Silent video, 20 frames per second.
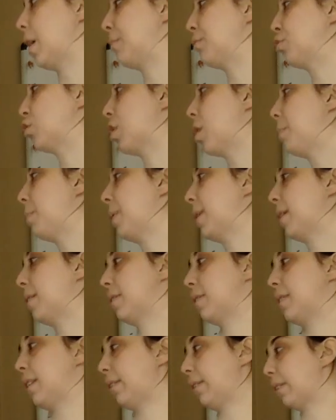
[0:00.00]
Trumpet,
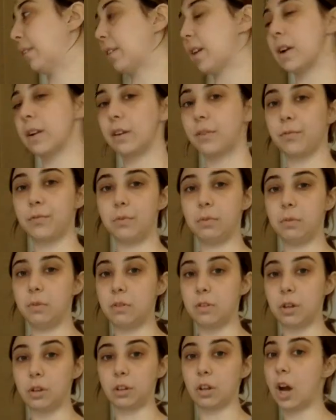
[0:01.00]
this is kind of
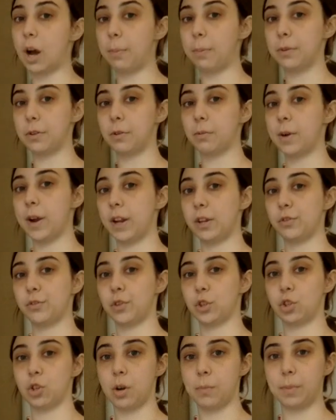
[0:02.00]
the top of the range
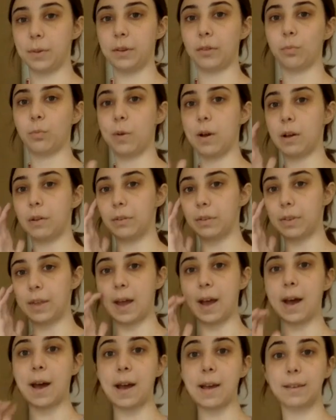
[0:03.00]
for trumpet as well,
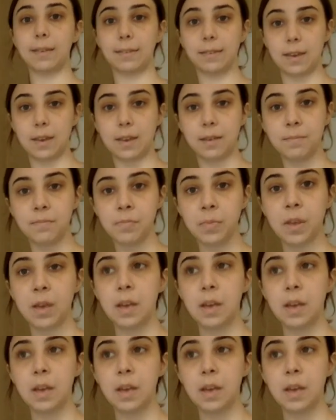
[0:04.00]
that high C.